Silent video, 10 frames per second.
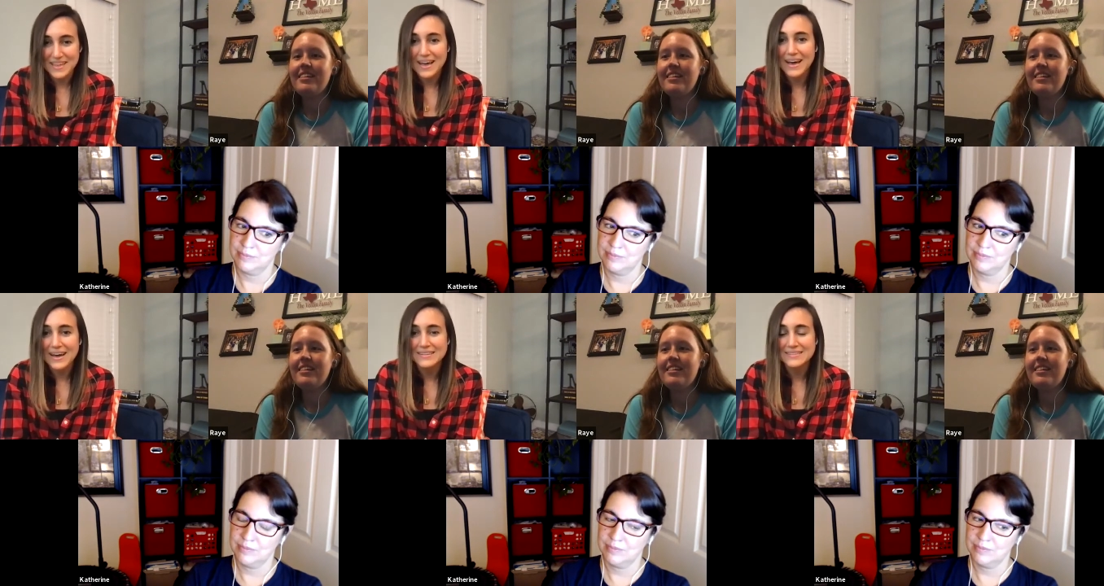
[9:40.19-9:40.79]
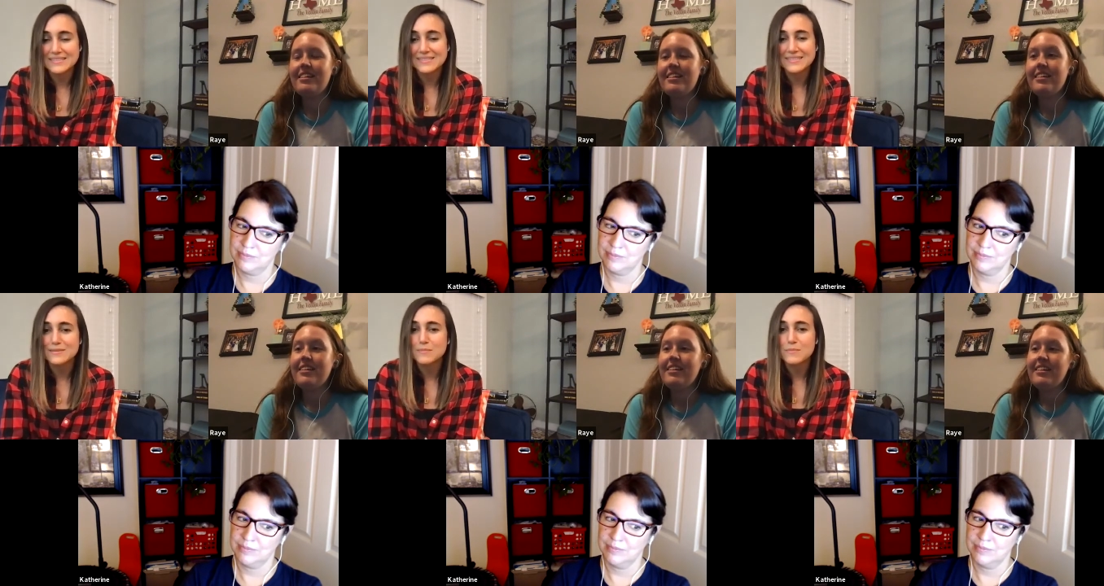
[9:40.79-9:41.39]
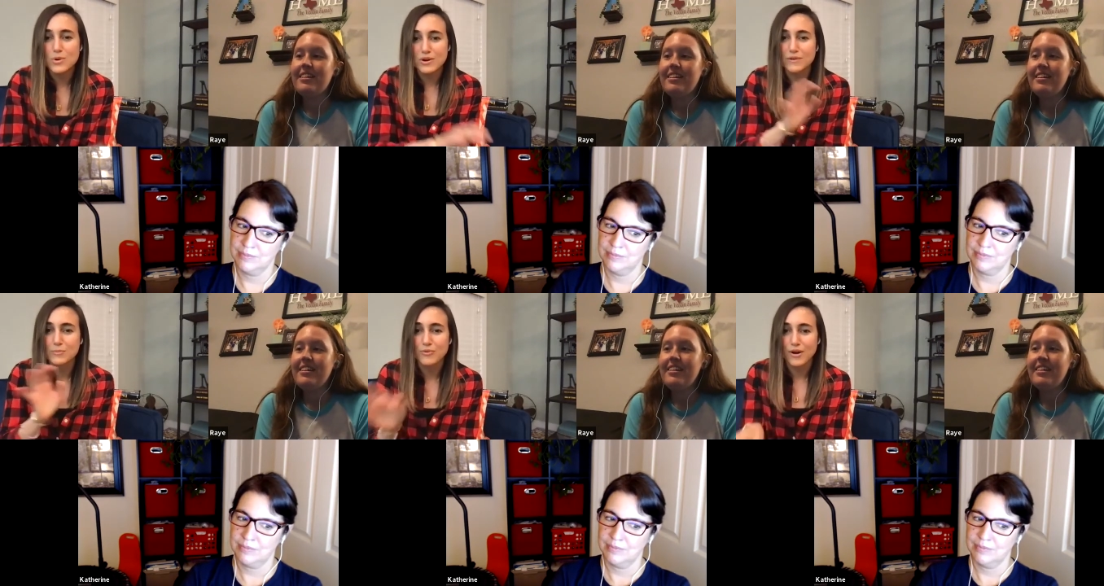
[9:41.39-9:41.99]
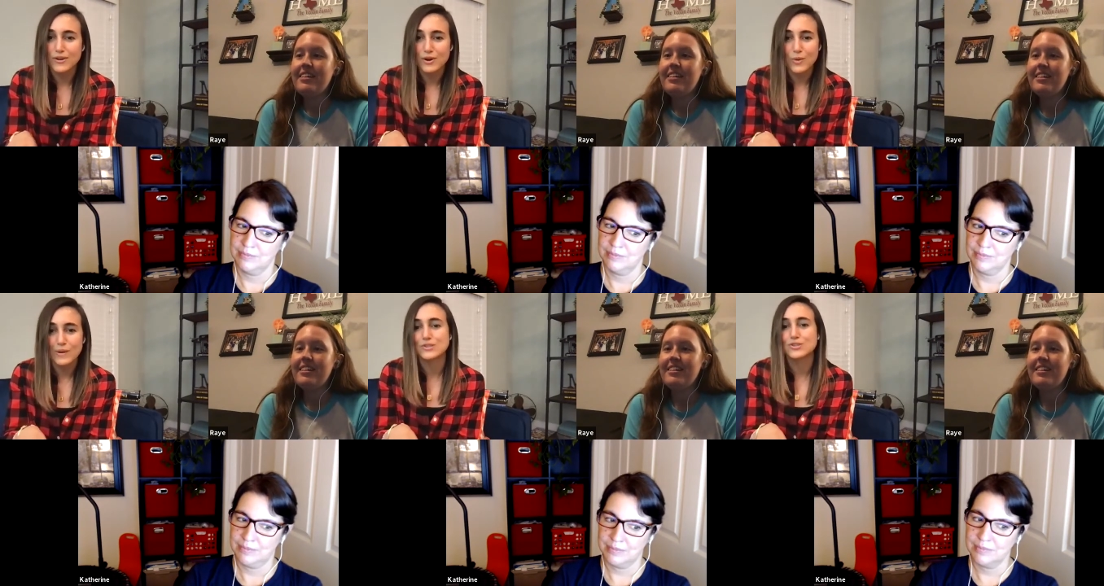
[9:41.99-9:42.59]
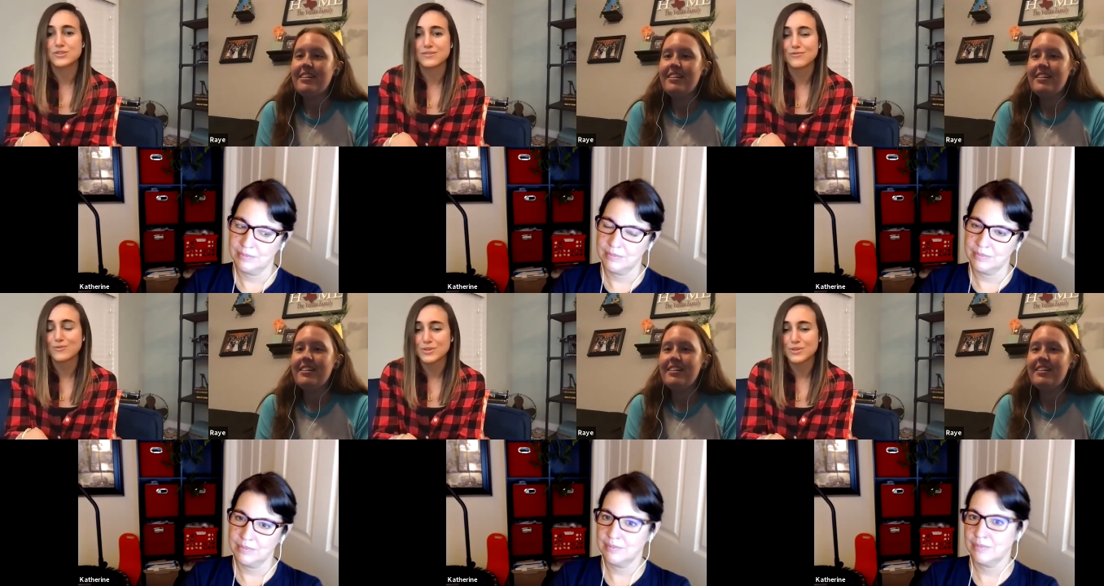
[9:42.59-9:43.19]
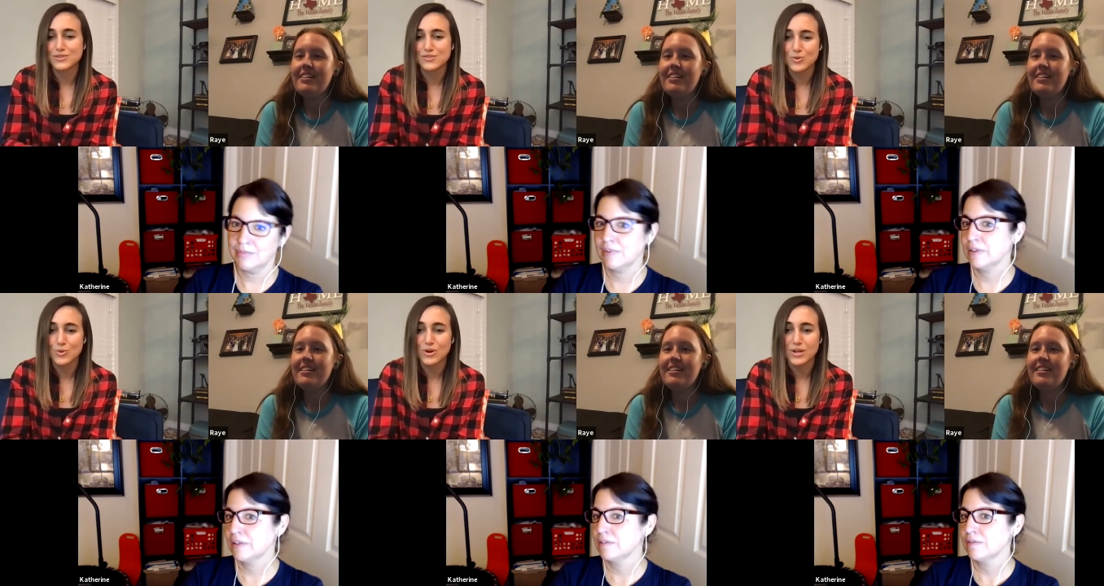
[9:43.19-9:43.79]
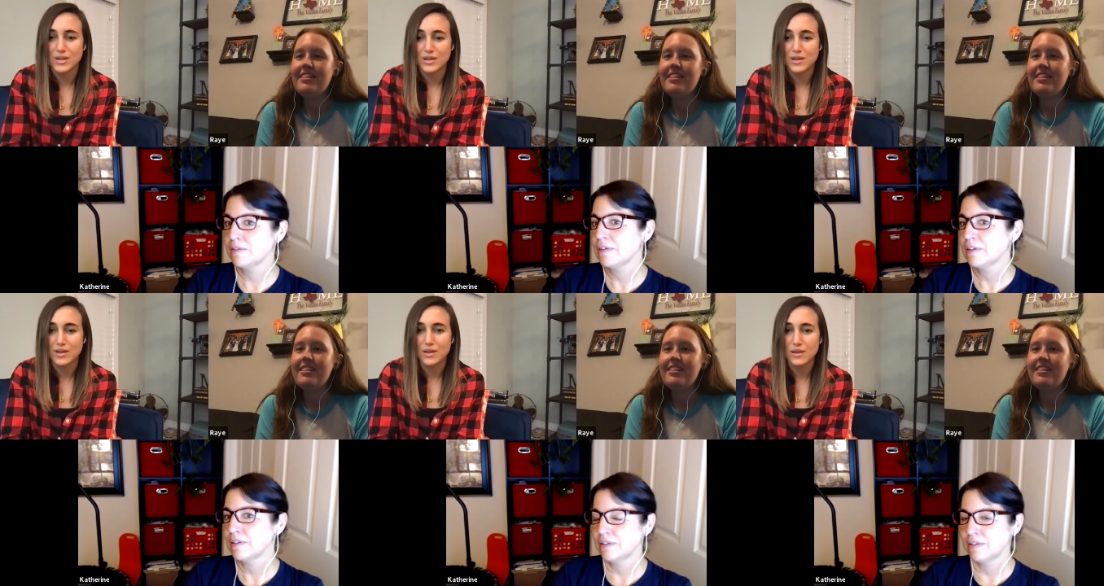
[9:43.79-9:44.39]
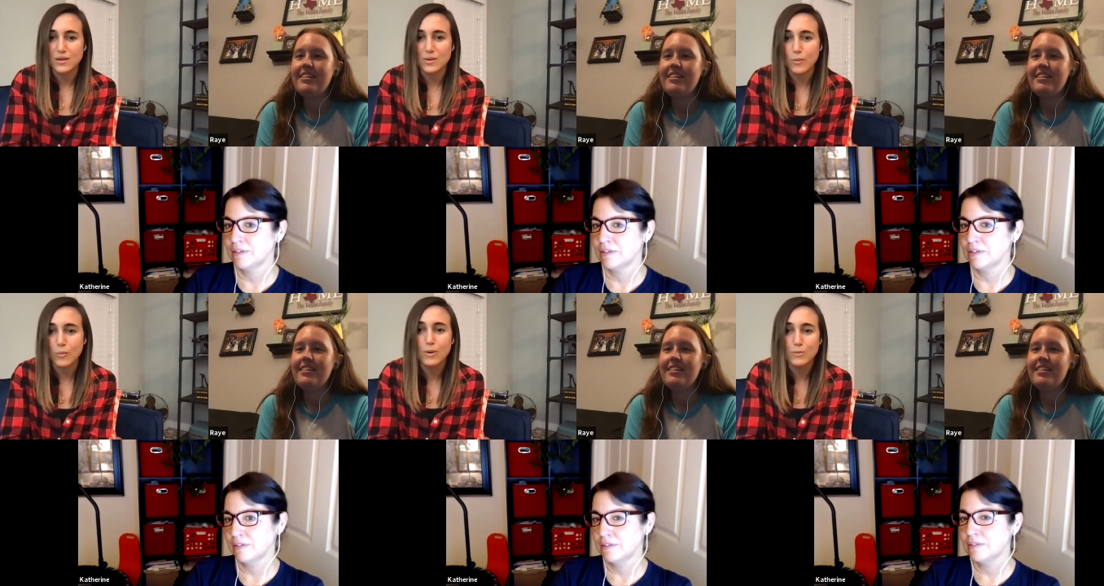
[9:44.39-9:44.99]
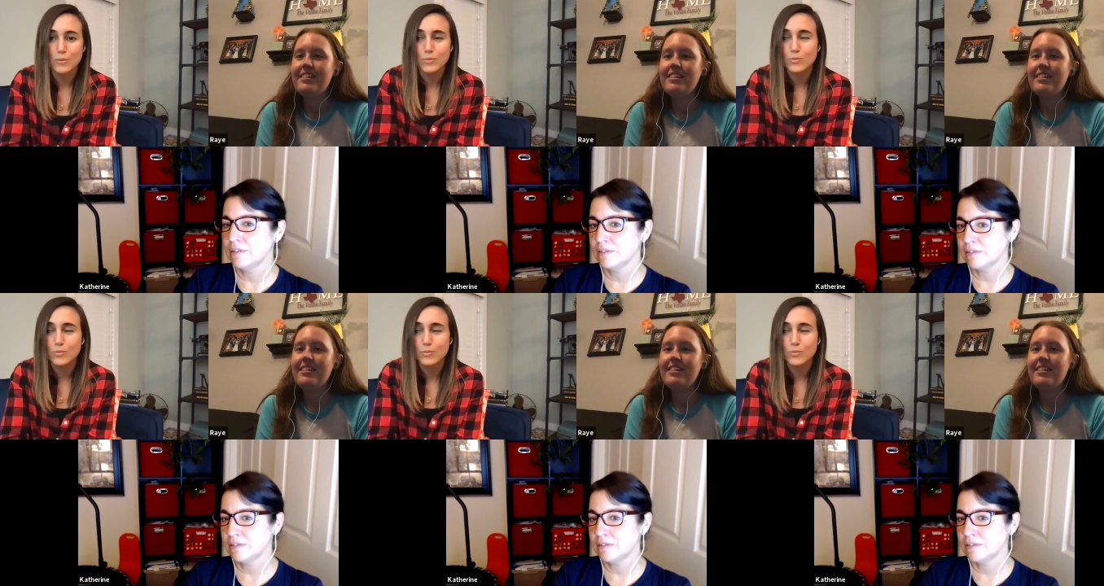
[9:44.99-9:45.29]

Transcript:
Speaker 1: And more of a broader question for the story what